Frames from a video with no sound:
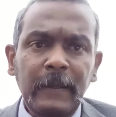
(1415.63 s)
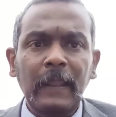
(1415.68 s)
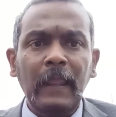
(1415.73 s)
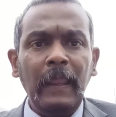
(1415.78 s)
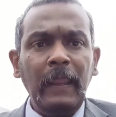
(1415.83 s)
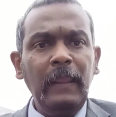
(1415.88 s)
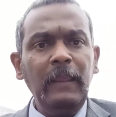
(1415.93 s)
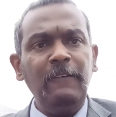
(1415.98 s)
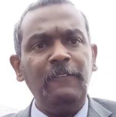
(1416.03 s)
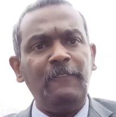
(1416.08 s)

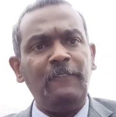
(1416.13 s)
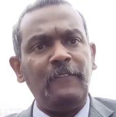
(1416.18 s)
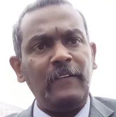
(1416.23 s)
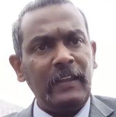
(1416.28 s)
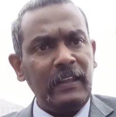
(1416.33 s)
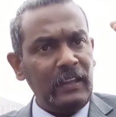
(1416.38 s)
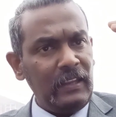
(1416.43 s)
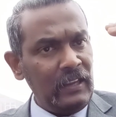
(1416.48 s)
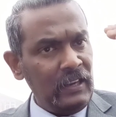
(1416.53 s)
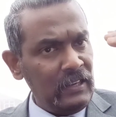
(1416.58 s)
if
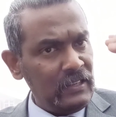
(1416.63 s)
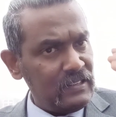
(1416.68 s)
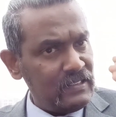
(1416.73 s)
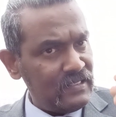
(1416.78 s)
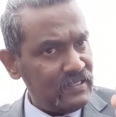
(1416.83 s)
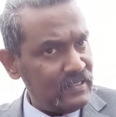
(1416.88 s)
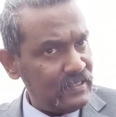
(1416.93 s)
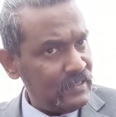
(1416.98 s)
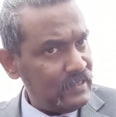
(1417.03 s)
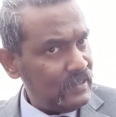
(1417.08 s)

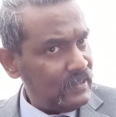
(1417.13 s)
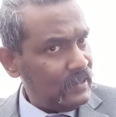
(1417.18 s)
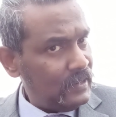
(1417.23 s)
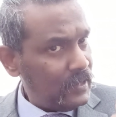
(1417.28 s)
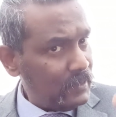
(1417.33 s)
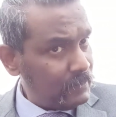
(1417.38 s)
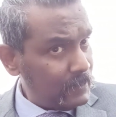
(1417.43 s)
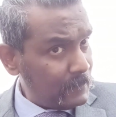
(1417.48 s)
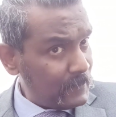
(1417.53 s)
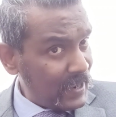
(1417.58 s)

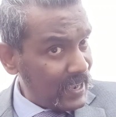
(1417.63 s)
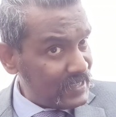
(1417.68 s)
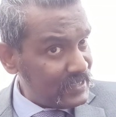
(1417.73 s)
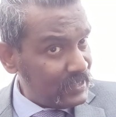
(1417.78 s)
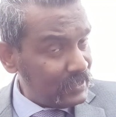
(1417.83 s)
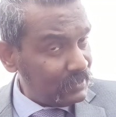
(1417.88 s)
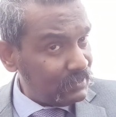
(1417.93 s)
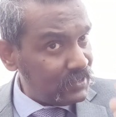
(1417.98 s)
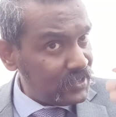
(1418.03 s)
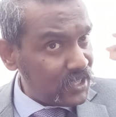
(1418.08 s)
the price
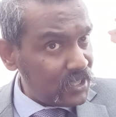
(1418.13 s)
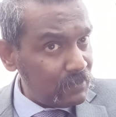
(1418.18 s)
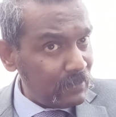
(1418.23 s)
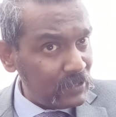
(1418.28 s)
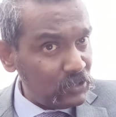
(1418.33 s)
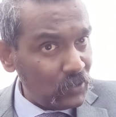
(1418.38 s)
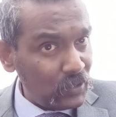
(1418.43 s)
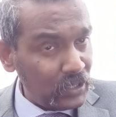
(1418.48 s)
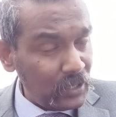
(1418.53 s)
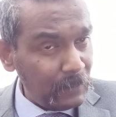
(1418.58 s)
increases by
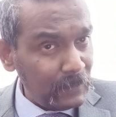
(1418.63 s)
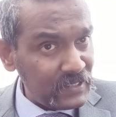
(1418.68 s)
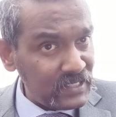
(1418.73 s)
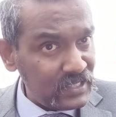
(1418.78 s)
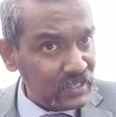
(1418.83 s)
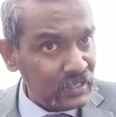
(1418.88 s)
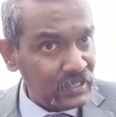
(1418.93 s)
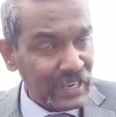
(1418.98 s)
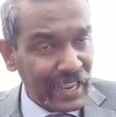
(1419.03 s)
20%